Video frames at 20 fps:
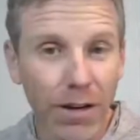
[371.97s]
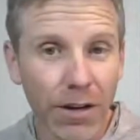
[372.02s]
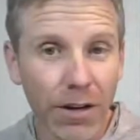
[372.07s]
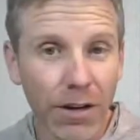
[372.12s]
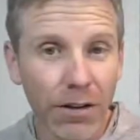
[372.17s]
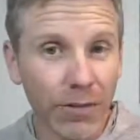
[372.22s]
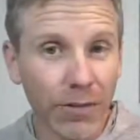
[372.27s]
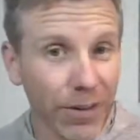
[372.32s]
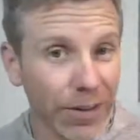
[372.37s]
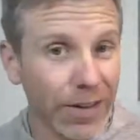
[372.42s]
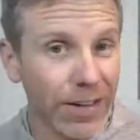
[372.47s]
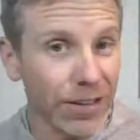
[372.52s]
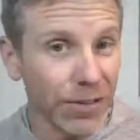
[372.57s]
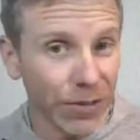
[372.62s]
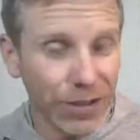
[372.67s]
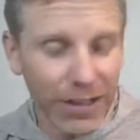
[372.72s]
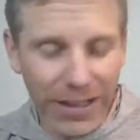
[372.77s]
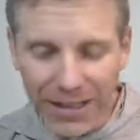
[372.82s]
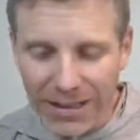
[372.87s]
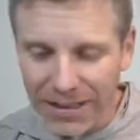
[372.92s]
For this
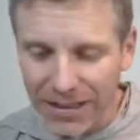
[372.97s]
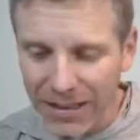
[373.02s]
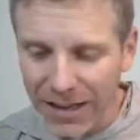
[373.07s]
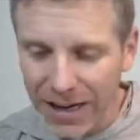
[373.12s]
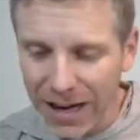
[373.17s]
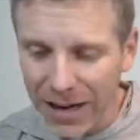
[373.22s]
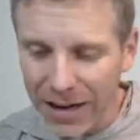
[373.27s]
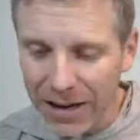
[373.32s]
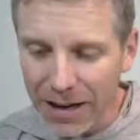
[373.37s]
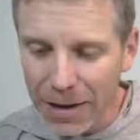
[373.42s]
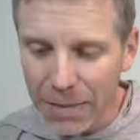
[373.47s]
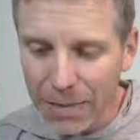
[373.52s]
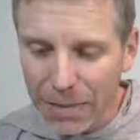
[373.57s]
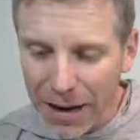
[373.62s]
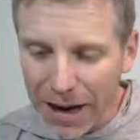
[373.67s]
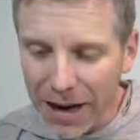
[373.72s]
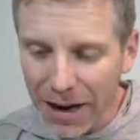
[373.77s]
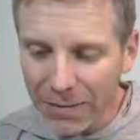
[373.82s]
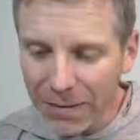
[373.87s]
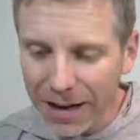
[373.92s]
reason, I
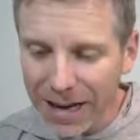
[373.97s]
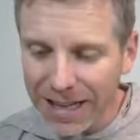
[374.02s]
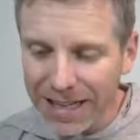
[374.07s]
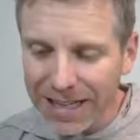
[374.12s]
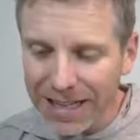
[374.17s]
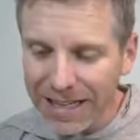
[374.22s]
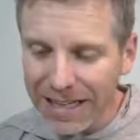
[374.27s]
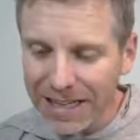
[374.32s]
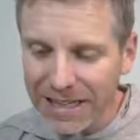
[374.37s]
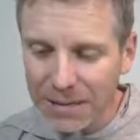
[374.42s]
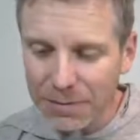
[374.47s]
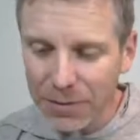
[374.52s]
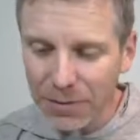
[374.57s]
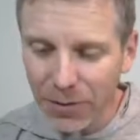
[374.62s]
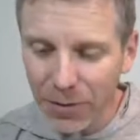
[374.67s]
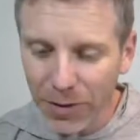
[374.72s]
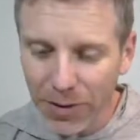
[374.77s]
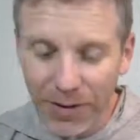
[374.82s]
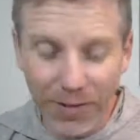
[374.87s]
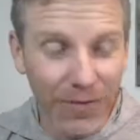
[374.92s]
bow my knees
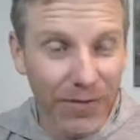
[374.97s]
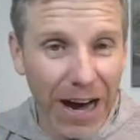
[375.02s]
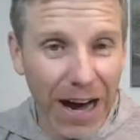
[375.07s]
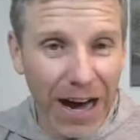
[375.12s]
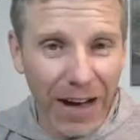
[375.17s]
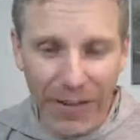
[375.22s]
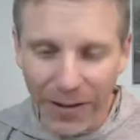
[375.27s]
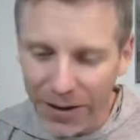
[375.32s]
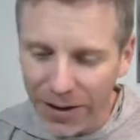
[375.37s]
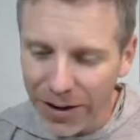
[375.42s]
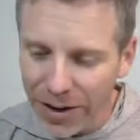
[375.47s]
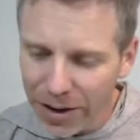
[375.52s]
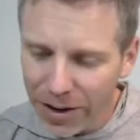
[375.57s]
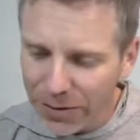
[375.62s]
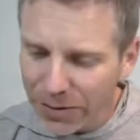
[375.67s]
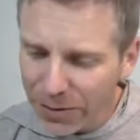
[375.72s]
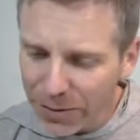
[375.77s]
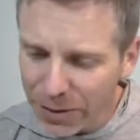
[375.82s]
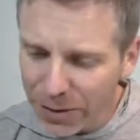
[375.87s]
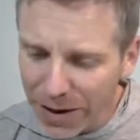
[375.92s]
before the Father,
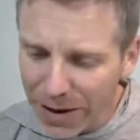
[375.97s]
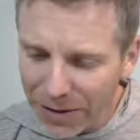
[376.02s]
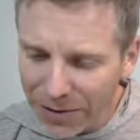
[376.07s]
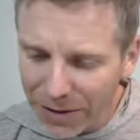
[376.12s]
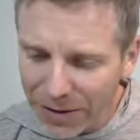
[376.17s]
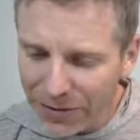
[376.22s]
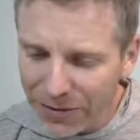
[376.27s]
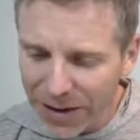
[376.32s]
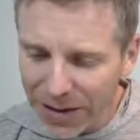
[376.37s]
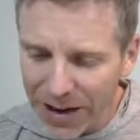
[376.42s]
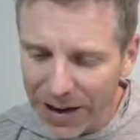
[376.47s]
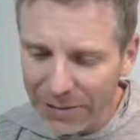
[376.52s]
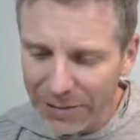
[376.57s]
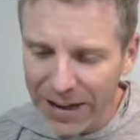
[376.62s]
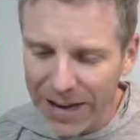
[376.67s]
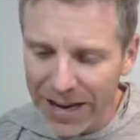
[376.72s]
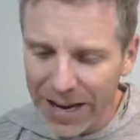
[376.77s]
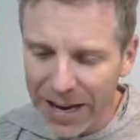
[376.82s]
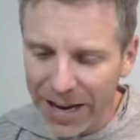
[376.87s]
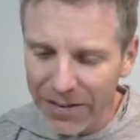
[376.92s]
from whom every
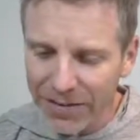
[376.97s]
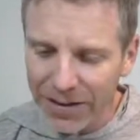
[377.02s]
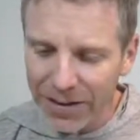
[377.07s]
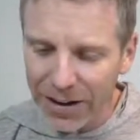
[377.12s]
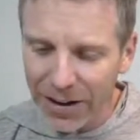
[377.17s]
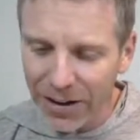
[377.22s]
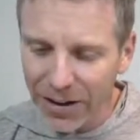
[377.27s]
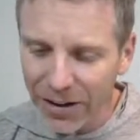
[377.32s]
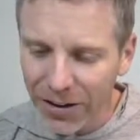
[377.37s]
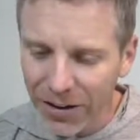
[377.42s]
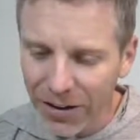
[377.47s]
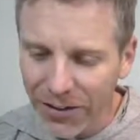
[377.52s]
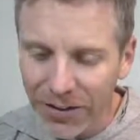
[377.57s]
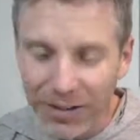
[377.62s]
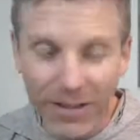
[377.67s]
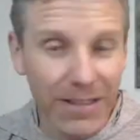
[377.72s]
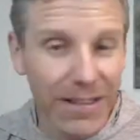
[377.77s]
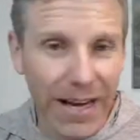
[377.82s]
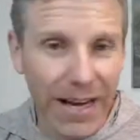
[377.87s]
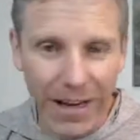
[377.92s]
family in heaven and on earth
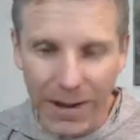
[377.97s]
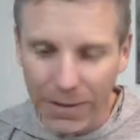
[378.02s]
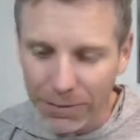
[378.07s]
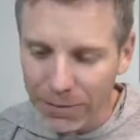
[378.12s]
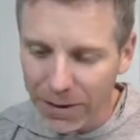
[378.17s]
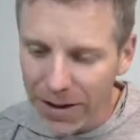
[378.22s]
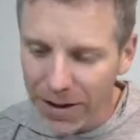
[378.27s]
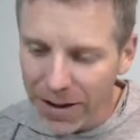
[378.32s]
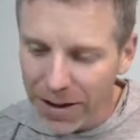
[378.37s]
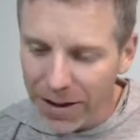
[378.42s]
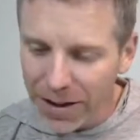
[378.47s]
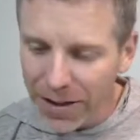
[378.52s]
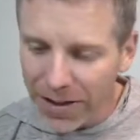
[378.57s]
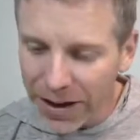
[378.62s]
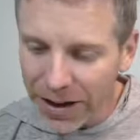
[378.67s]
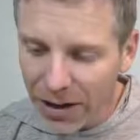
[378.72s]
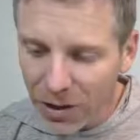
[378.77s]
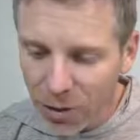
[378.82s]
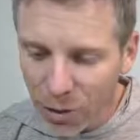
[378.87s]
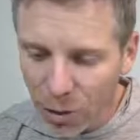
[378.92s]
is named,
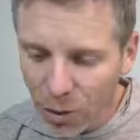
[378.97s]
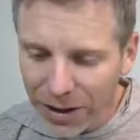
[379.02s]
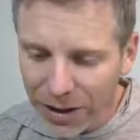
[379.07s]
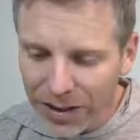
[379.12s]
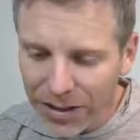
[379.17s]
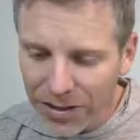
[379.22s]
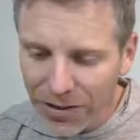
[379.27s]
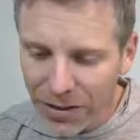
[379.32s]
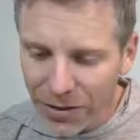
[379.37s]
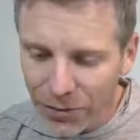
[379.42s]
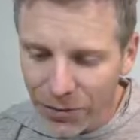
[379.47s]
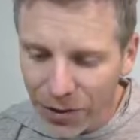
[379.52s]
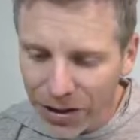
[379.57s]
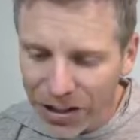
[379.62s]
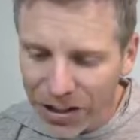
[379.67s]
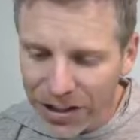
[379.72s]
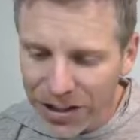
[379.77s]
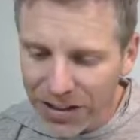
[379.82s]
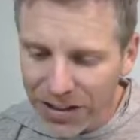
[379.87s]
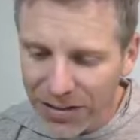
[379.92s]
that according to the
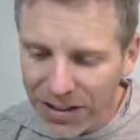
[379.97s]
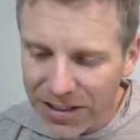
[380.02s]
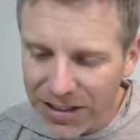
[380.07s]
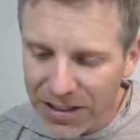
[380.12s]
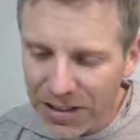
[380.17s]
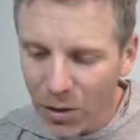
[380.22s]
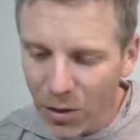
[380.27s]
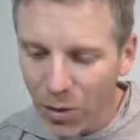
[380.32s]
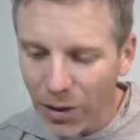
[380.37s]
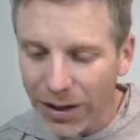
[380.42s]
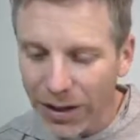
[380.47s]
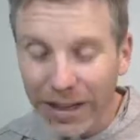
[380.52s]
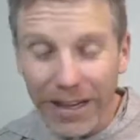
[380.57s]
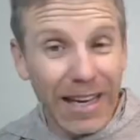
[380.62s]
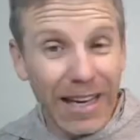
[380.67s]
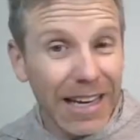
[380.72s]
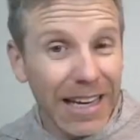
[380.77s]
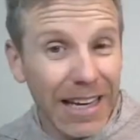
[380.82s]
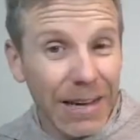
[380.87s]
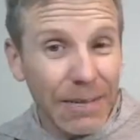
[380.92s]
riches of his glory,
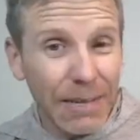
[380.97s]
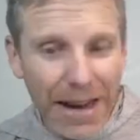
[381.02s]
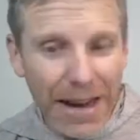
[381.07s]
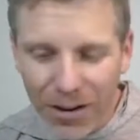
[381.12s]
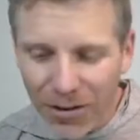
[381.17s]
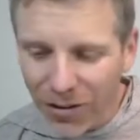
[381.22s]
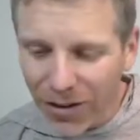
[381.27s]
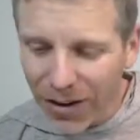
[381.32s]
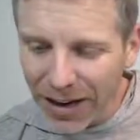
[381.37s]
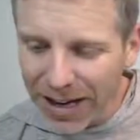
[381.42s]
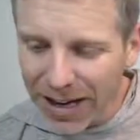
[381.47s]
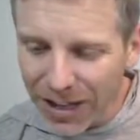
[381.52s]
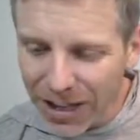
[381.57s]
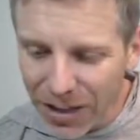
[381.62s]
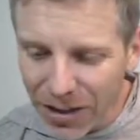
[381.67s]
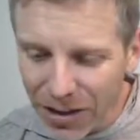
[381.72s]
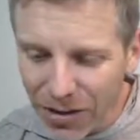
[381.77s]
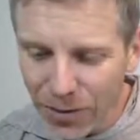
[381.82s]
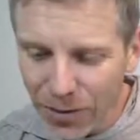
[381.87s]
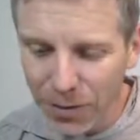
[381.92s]
he may grant
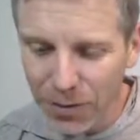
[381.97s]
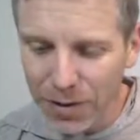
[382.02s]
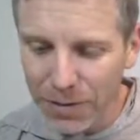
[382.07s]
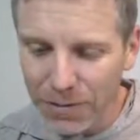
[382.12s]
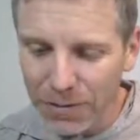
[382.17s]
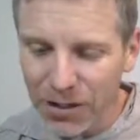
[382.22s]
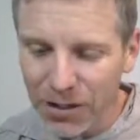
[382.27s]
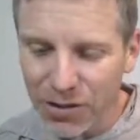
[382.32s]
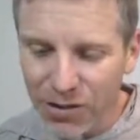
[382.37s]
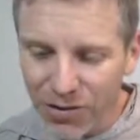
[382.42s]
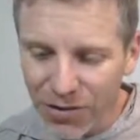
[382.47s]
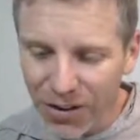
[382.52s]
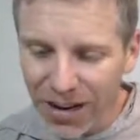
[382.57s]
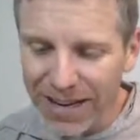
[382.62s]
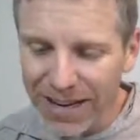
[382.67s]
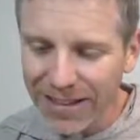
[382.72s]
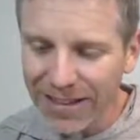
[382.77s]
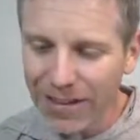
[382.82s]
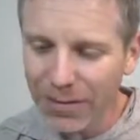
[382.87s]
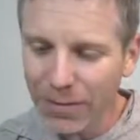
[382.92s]
you to be
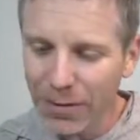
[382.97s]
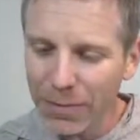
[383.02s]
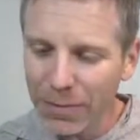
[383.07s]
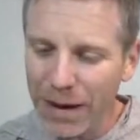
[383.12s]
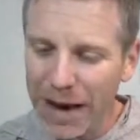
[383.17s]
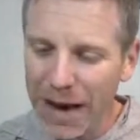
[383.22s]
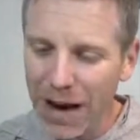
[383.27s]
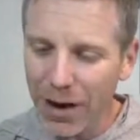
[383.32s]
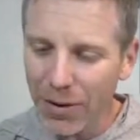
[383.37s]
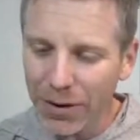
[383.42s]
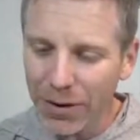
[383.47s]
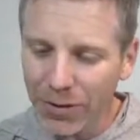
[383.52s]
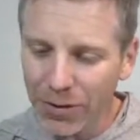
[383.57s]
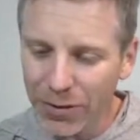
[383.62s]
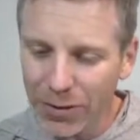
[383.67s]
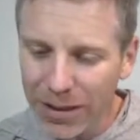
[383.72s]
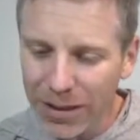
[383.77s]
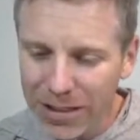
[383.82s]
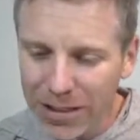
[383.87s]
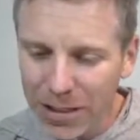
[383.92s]
strengthened with power
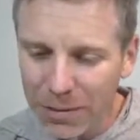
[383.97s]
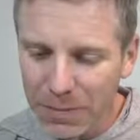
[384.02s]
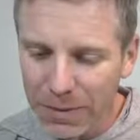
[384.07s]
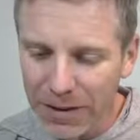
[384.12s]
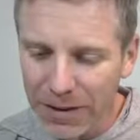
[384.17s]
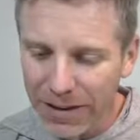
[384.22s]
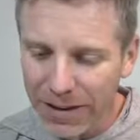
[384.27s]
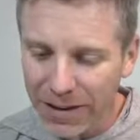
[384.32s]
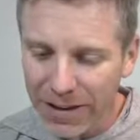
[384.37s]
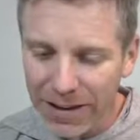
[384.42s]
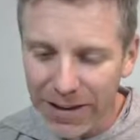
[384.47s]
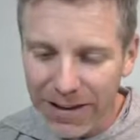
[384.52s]
through his Spirit